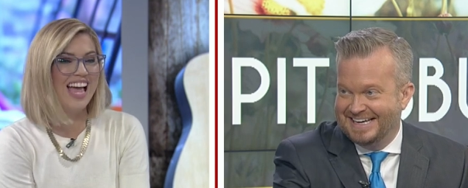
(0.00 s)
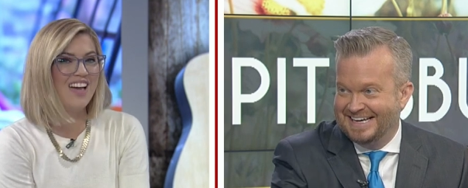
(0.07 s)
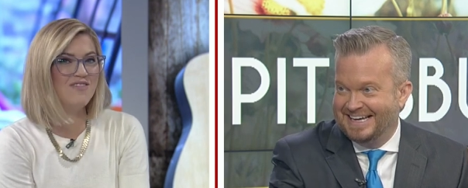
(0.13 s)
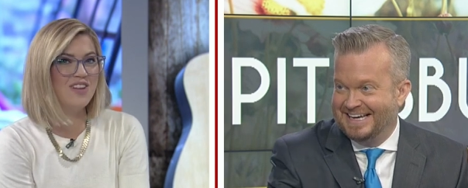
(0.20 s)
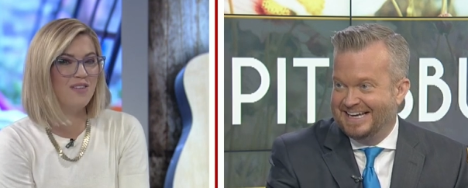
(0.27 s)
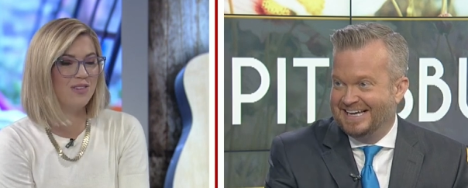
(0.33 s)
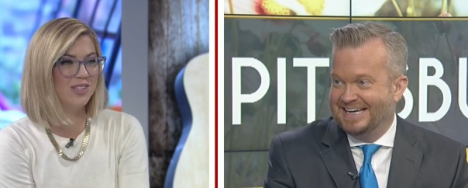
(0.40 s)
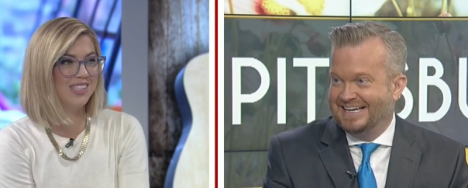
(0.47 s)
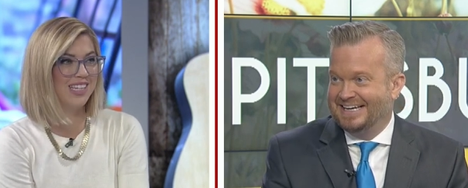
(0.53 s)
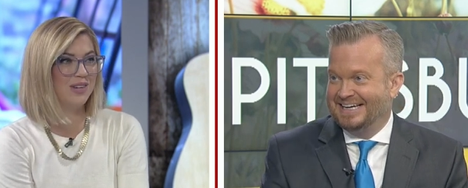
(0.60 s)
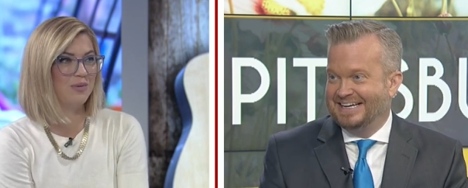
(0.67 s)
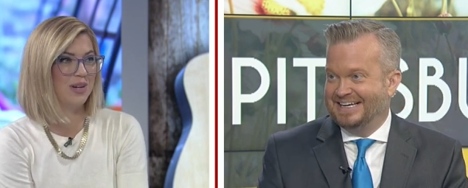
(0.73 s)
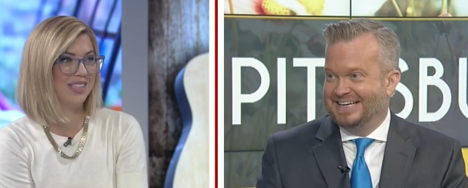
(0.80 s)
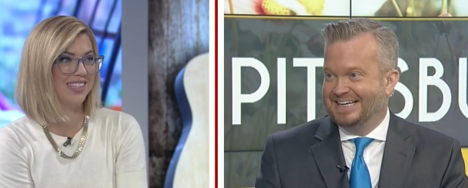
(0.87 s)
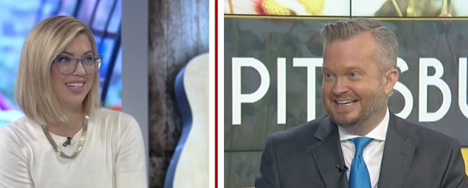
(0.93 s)
Speaker 1: I've never seen
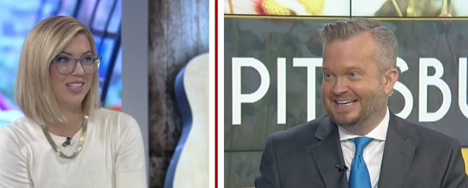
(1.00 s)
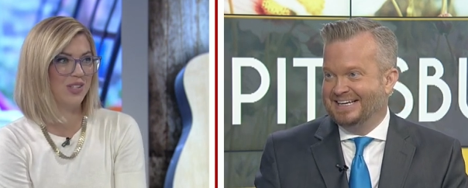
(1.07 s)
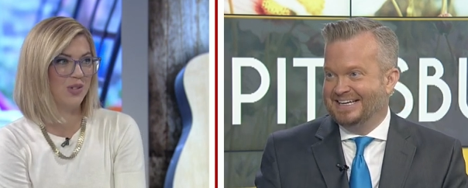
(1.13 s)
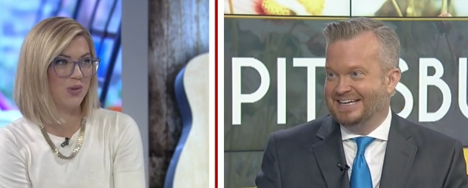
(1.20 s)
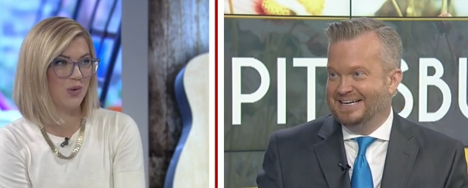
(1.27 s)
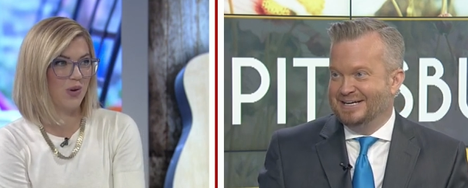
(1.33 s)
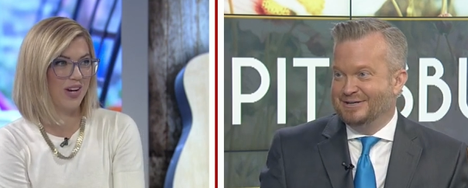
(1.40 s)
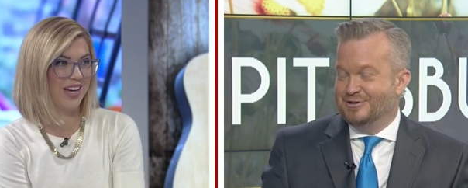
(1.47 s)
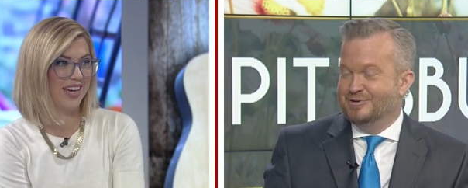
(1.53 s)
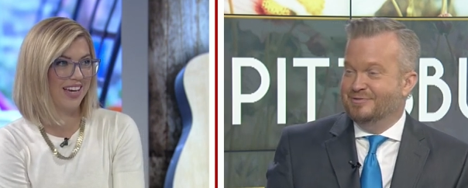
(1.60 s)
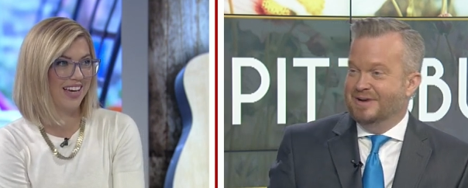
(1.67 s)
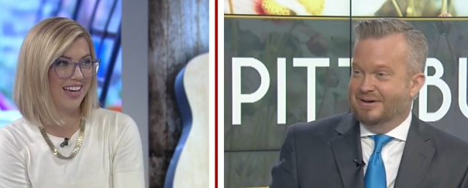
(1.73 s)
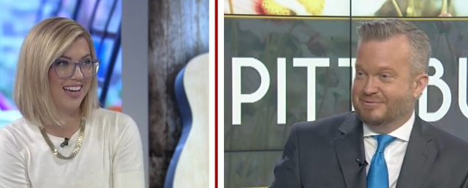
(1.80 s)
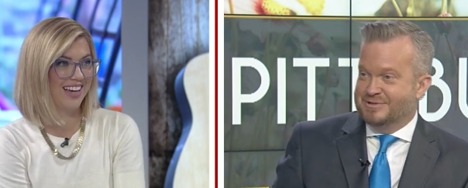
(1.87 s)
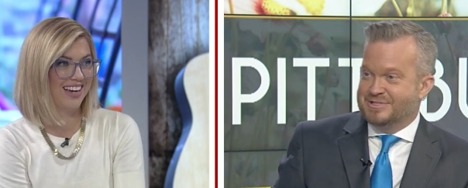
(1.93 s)
West Side Story.
Speaker 2: You've
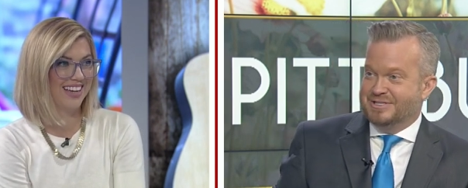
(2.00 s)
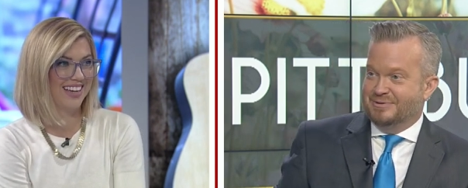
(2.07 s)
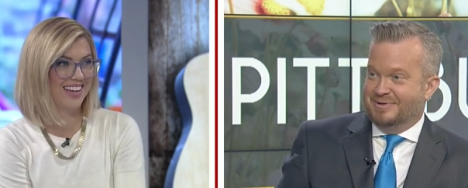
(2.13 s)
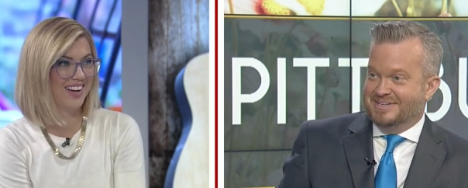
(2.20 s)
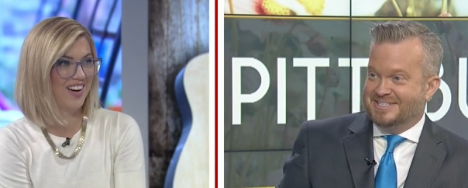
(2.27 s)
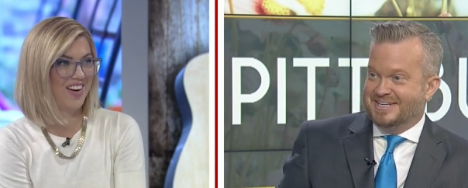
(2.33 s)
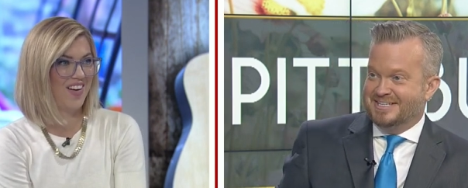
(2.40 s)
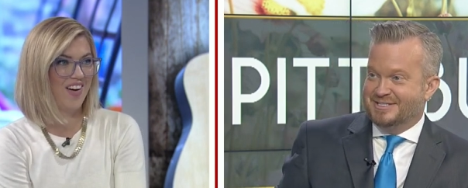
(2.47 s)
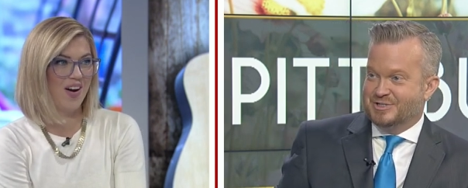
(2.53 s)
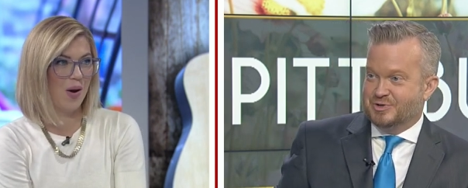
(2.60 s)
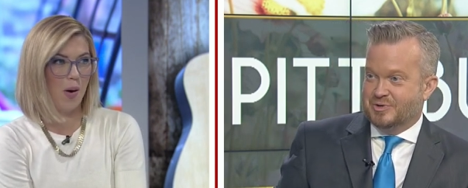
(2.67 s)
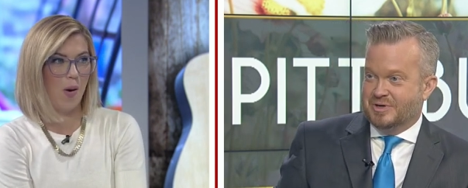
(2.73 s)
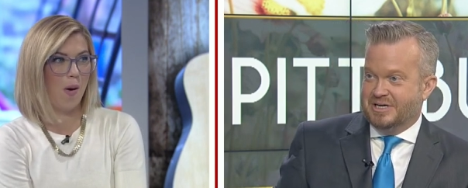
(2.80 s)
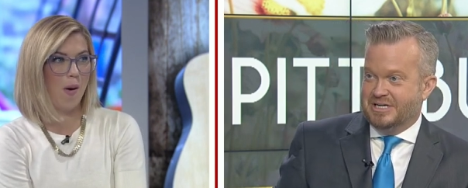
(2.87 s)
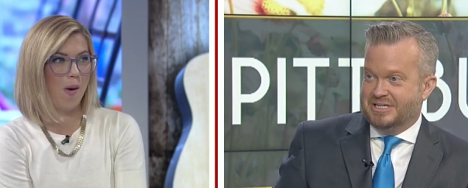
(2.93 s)
never seen West Side
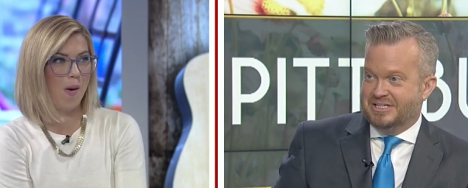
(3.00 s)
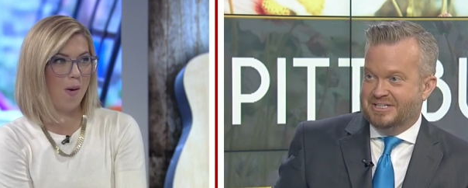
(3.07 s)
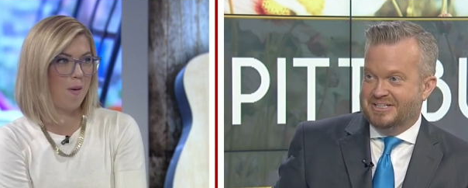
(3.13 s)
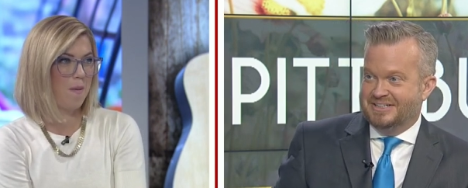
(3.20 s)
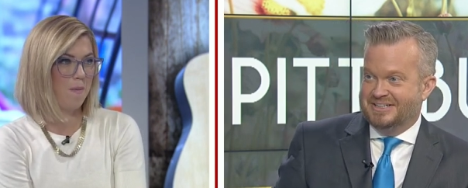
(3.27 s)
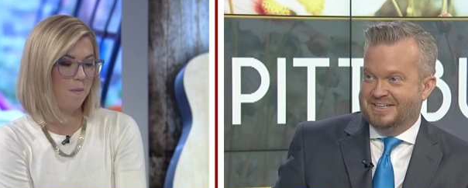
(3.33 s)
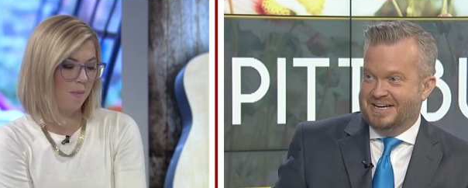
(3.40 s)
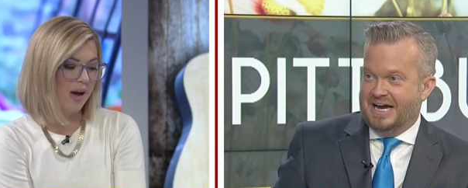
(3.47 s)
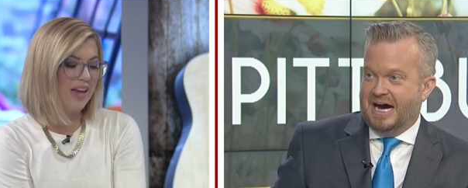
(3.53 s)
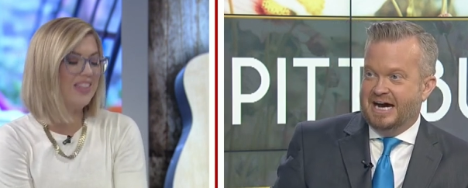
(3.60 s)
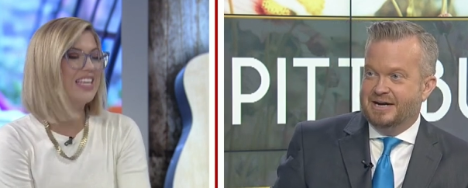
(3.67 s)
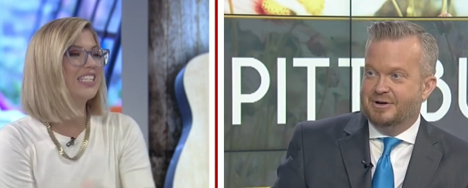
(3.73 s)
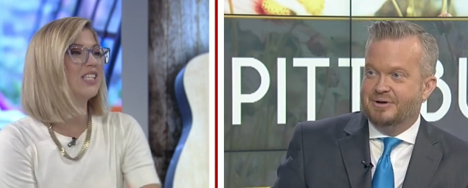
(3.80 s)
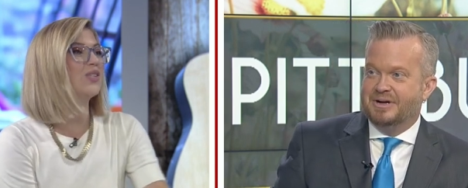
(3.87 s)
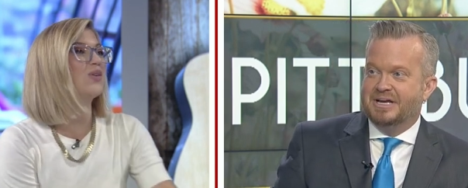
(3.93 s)
Story? I this
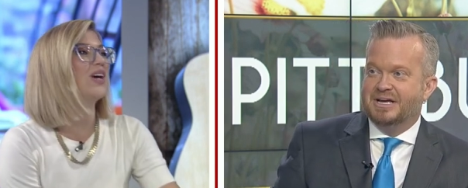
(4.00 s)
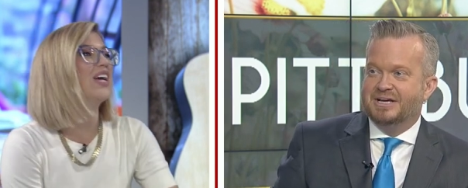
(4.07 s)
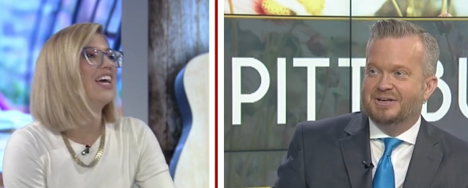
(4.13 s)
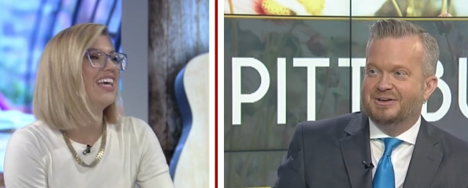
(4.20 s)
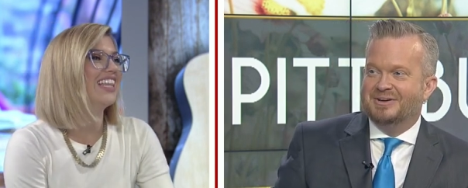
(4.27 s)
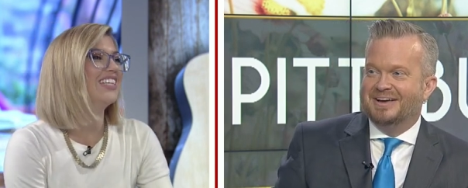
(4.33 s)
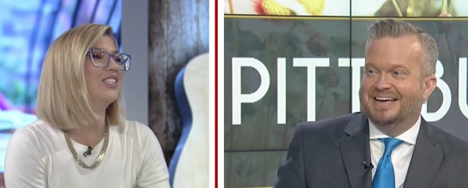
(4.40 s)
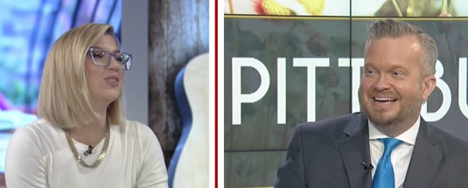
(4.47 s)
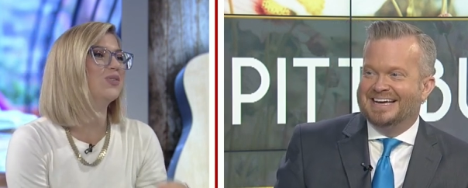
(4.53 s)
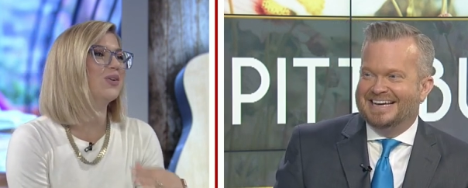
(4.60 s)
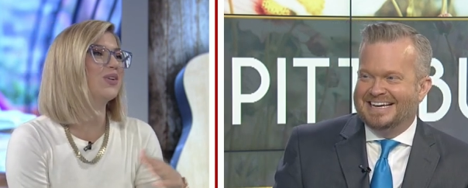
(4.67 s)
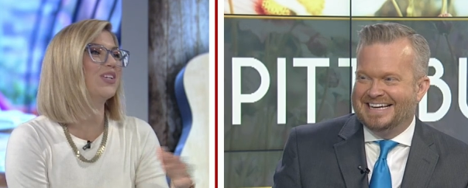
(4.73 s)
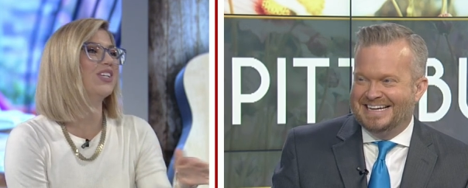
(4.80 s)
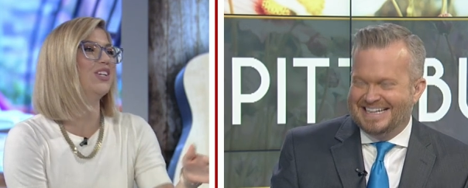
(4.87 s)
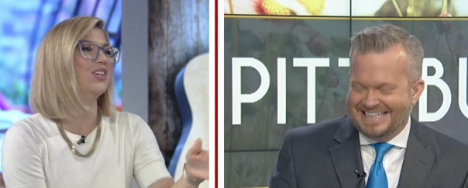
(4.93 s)
don't. Is
Speaker 1: where, this is
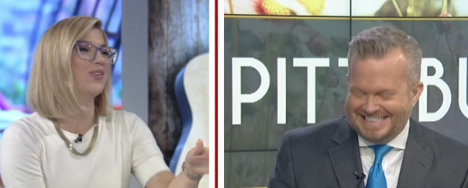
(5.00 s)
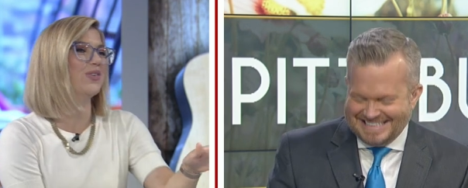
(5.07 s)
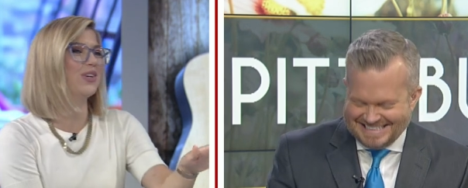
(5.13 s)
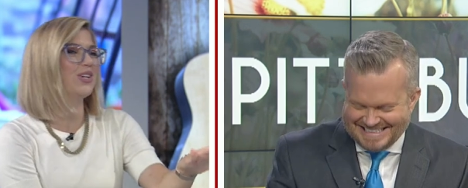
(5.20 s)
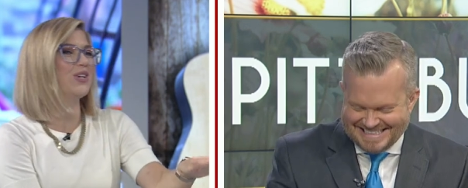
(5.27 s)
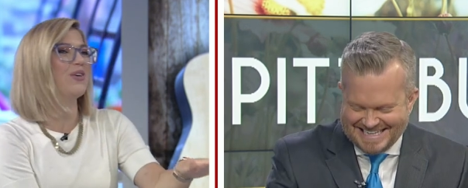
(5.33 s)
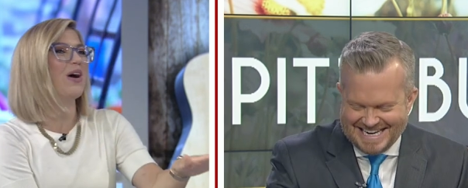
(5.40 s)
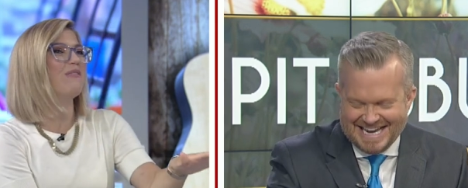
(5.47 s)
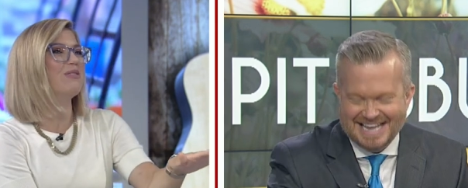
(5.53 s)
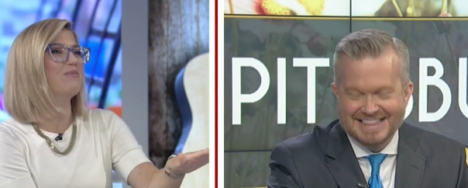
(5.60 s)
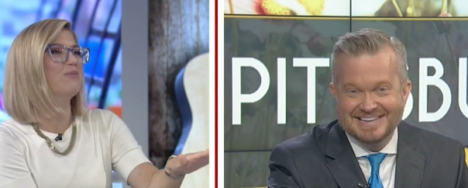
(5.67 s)
where you know where you have the